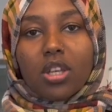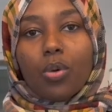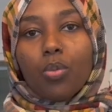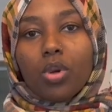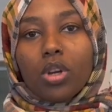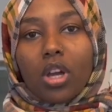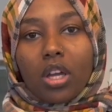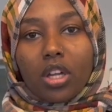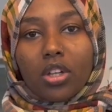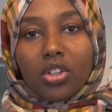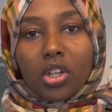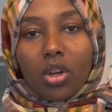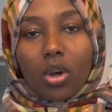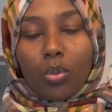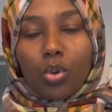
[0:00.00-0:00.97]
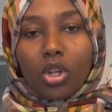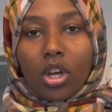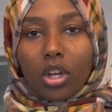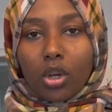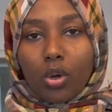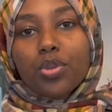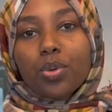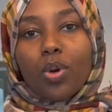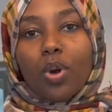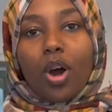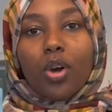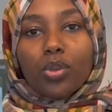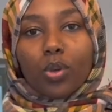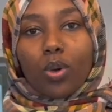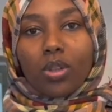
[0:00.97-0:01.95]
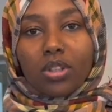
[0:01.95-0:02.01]
We're gonna throughout
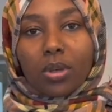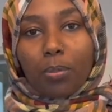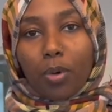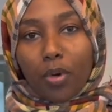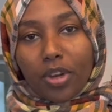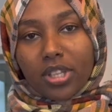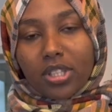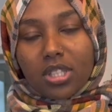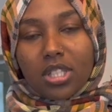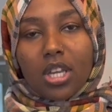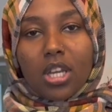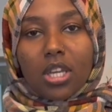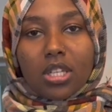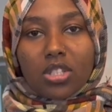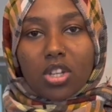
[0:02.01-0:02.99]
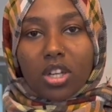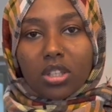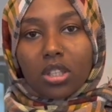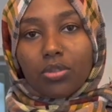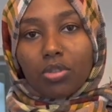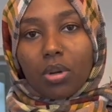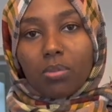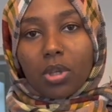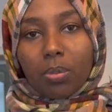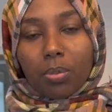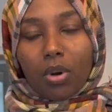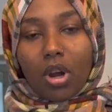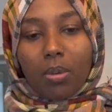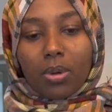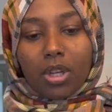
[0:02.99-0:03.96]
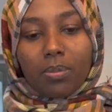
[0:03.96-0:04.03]
all the points, starting from the
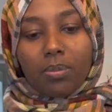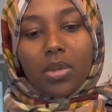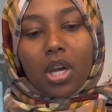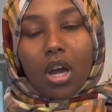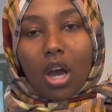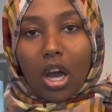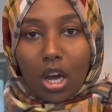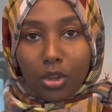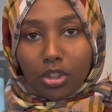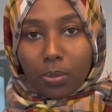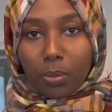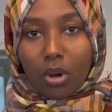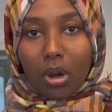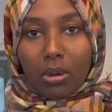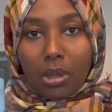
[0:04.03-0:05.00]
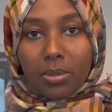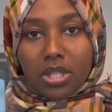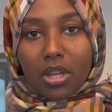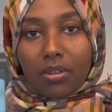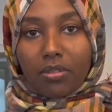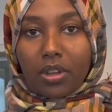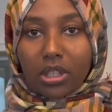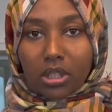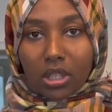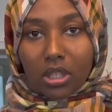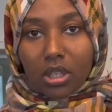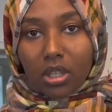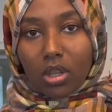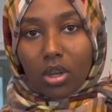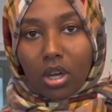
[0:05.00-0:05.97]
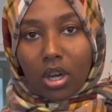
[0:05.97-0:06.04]
problem, how the problem is affecting
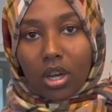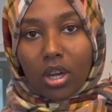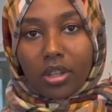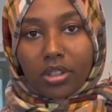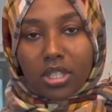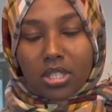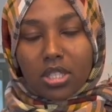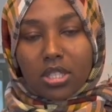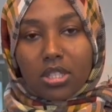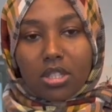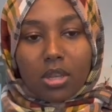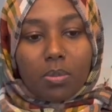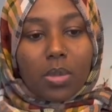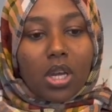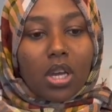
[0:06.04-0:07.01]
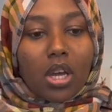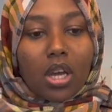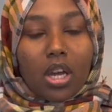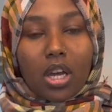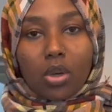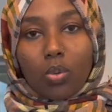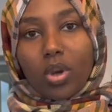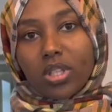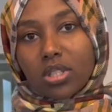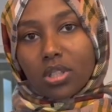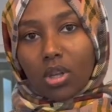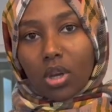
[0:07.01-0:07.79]
the system, and what's